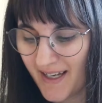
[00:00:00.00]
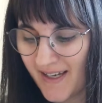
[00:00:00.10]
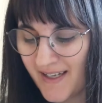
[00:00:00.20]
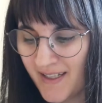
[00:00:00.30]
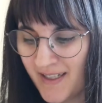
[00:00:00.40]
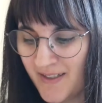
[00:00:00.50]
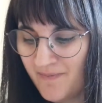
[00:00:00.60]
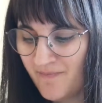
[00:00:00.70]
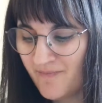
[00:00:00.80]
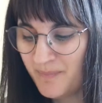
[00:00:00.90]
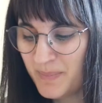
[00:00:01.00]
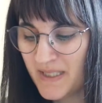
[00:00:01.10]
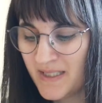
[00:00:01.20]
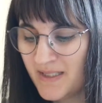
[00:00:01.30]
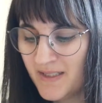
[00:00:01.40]
I've
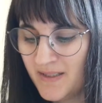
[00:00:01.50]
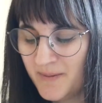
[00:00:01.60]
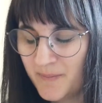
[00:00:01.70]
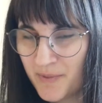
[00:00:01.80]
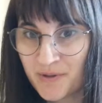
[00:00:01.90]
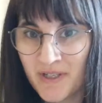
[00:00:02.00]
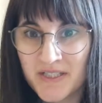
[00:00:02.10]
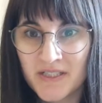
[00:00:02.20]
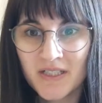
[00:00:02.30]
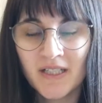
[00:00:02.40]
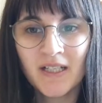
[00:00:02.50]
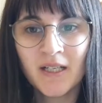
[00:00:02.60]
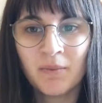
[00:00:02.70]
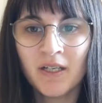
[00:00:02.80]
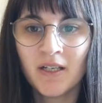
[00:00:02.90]
been
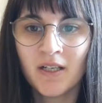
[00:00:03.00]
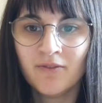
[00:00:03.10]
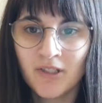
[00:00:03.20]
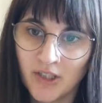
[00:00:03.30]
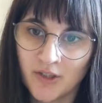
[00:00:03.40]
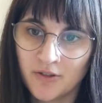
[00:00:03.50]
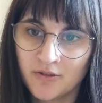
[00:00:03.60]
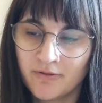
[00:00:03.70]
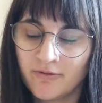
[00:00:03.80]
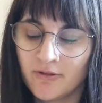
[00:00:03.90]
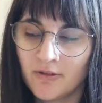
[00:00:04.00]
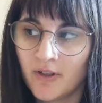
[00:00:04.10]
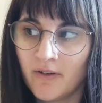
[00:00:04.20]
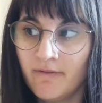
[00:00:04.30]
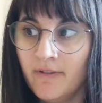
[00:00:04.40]
procrastinating making a video
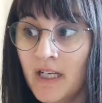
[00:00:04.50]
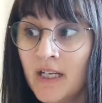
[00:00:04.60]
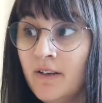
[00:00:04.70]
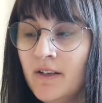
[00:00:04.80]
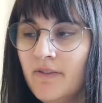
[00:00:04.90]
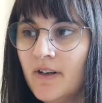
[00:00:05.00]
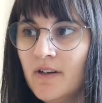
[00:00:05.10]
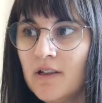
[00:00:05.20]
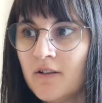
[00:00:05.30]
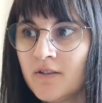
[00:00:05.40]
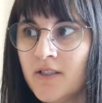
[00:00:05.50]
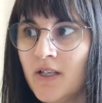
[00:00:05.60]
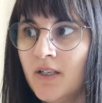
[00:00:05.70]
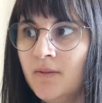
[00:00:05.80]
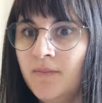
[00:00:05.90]
for a very, very long
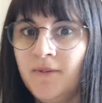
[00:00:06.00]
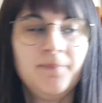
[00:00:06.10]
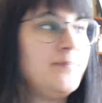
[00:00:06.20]
time.